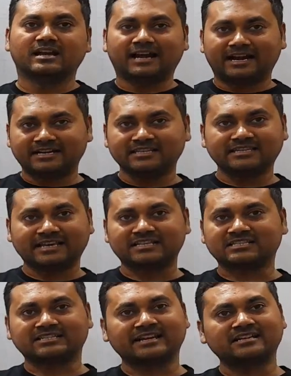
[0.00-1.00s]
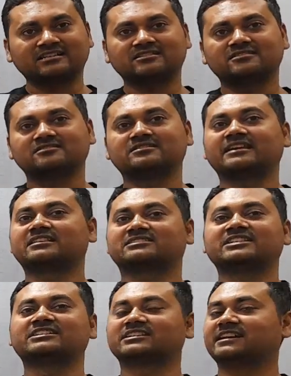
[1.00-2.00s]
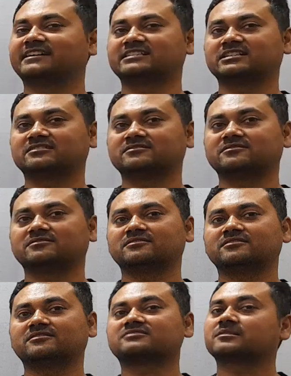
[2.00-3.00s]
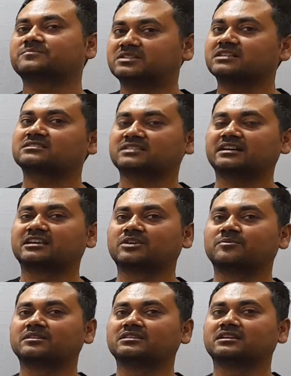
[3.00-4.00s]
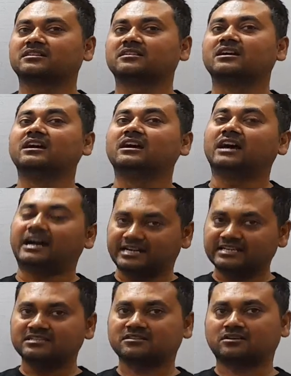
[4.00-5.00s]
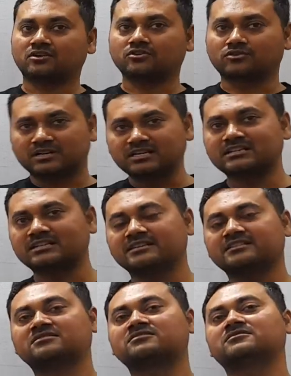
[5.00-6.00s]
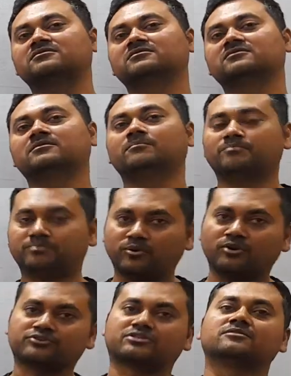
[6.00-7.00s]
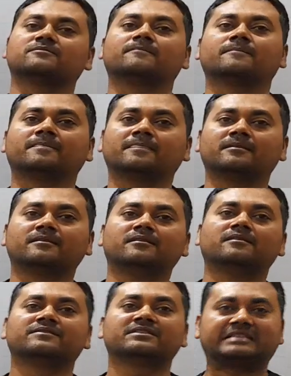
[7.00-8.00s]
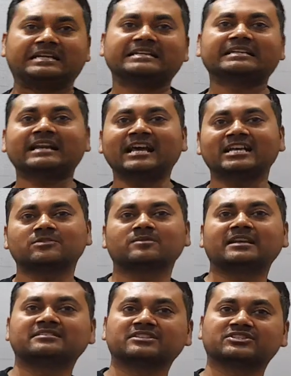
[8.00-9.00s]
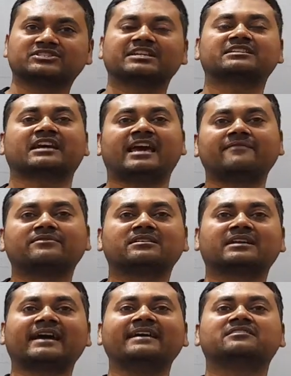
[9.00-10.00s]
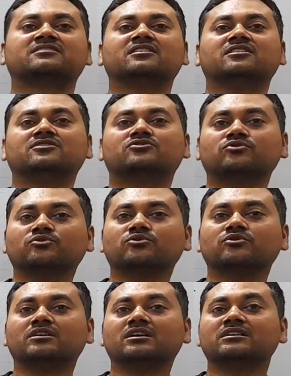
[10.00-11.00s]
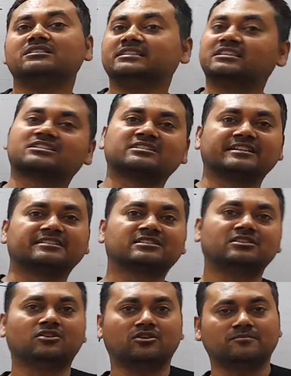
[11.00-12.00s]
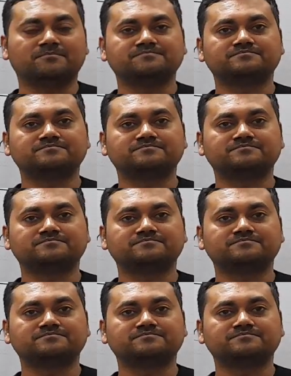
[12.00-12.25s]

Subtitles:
And in the state related subjects are given there. And in the concurrent list, both the center as well as the state have the right to legislate the law.